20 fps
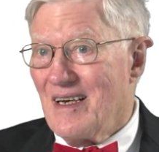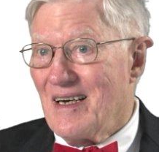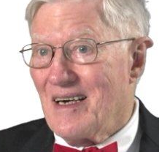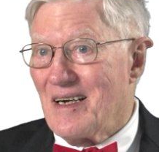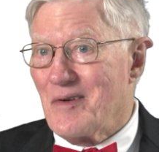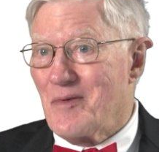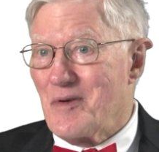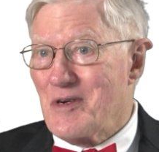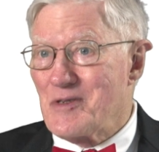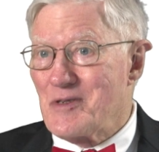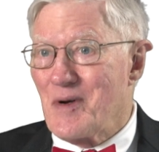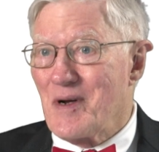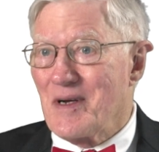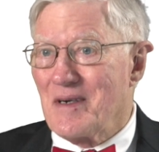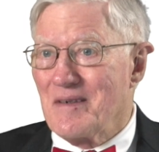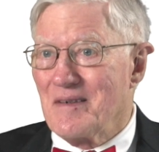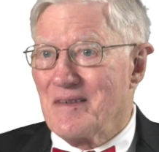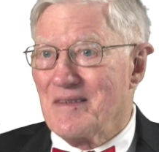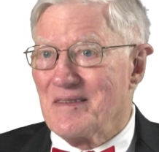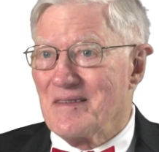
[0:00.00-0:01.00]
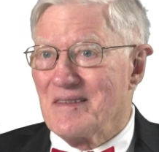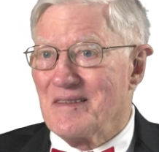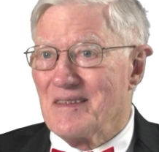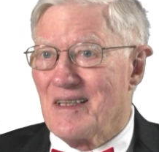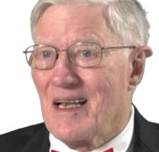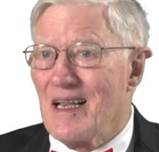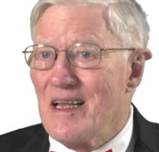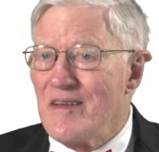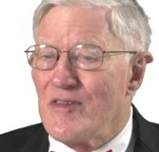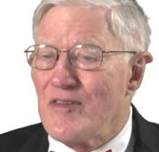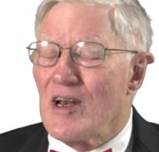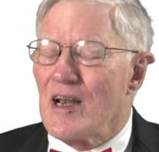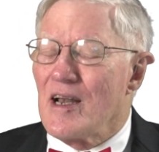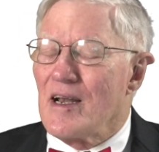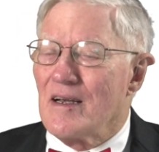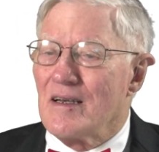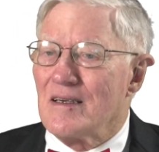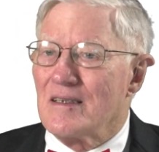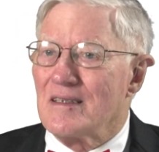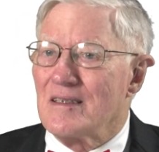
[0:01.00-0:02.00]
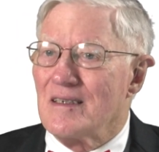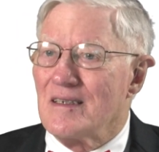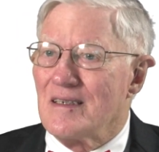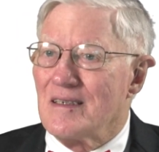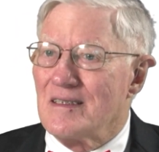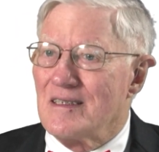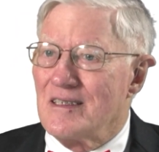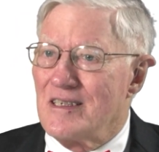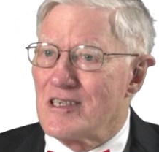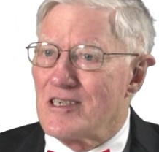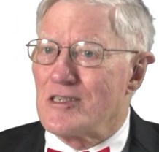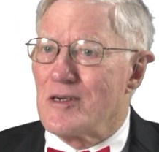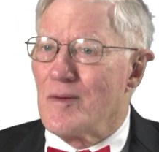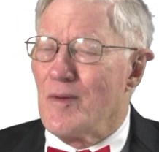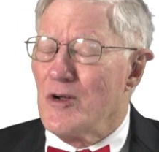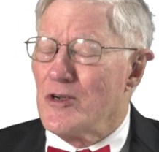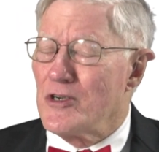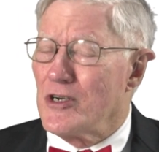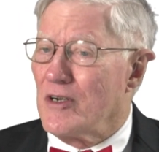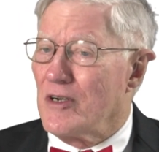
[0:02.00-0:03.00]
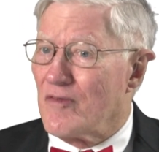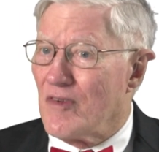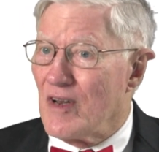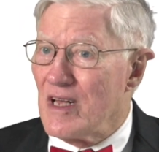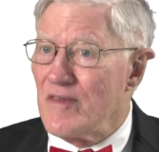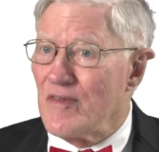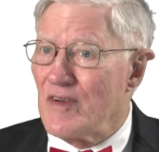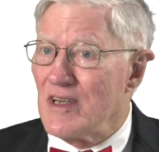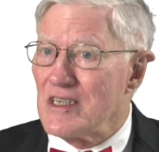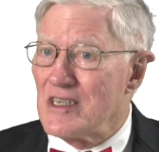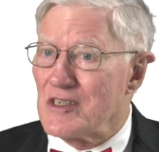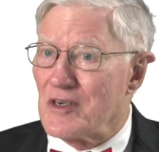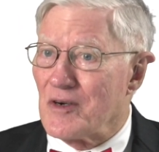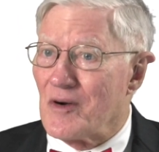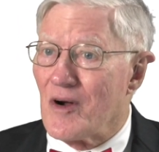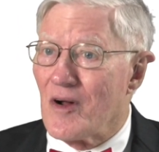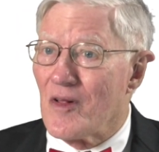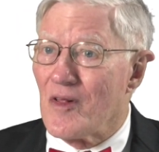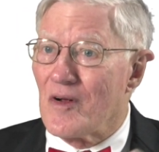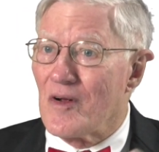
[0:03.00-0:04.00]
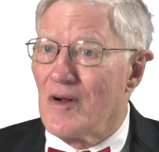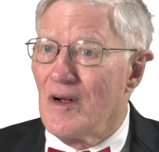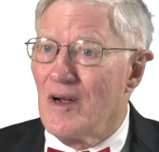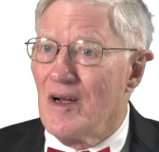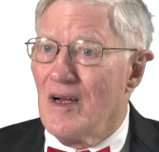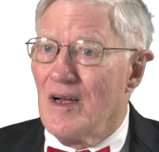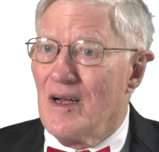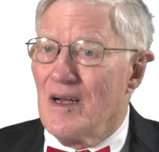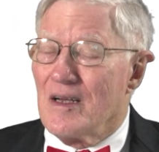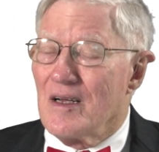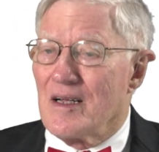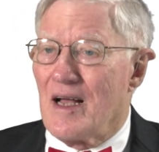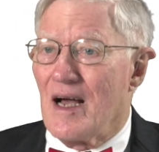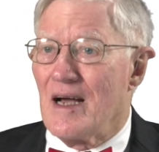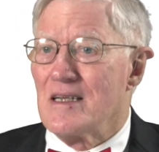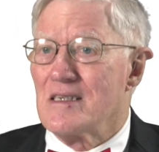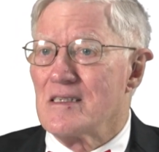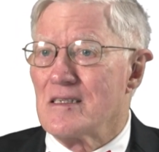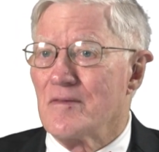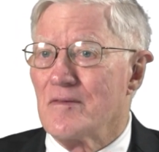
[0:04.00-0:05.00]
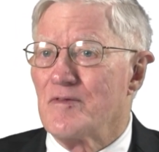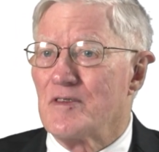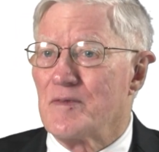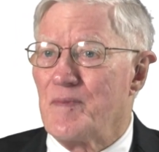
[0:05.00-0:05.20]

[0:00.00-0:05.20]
restrict the distribution of leaflets or other kinds of